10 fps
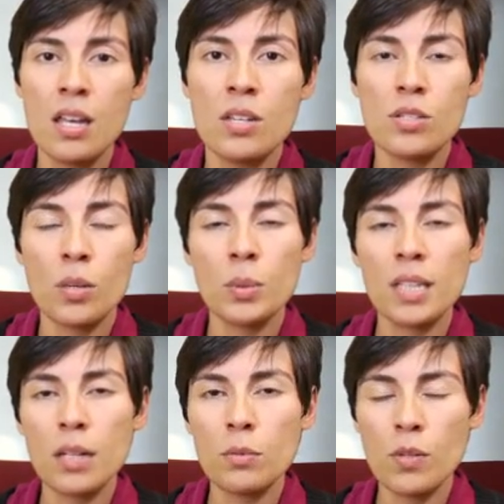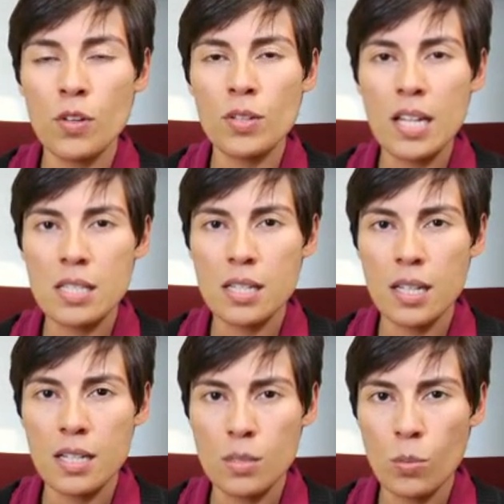So, when they reviewed that
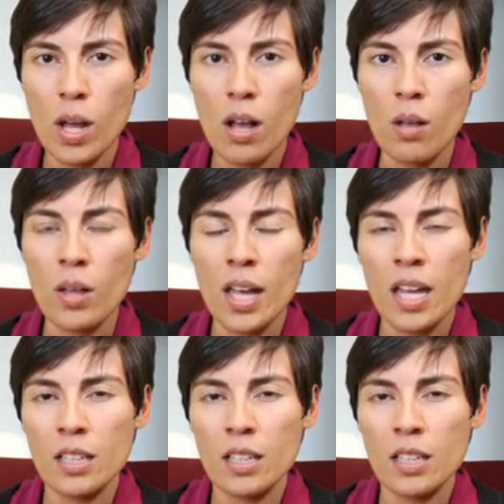study as well,